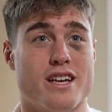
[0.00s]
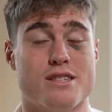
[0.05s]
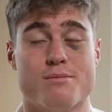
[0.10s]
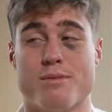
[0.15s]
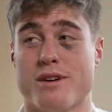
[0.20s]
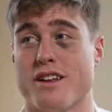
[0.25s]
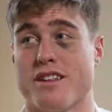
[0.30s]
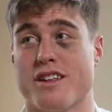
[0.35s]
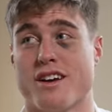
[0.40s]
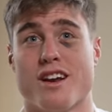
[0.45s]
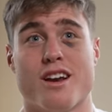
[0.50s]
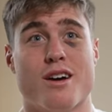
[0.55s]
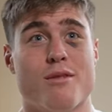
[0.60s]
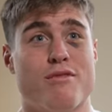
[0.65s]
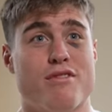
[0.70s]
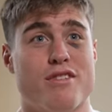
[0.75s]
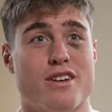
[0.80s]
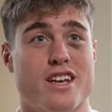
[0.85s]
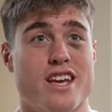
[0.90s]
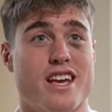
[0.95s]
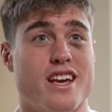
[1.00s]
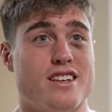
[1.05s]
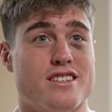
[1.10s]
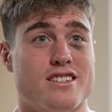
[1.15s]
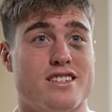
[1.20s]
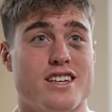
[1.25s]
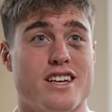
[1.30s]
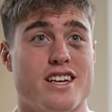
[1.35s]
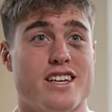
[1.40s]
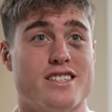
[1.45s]
He's been at the club for years
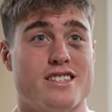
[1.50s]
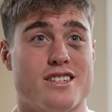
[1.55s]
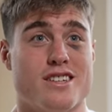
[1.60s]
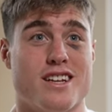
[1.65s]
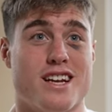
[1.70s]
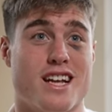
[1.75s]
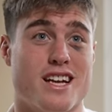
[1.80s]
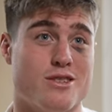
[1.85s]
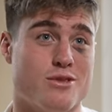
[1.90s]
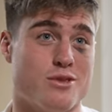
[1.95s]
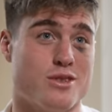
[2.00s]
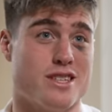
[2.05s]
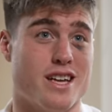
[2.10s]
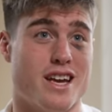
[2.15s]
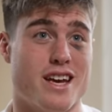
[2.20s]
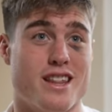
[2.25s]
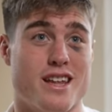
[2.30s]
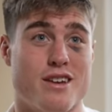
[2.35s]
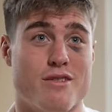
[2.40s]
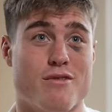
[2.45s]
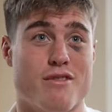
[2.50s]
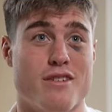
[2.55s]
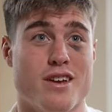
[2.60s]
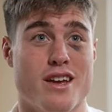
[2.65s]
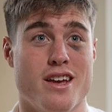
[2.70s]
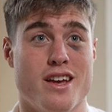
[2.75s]
and years, and the lads will say they've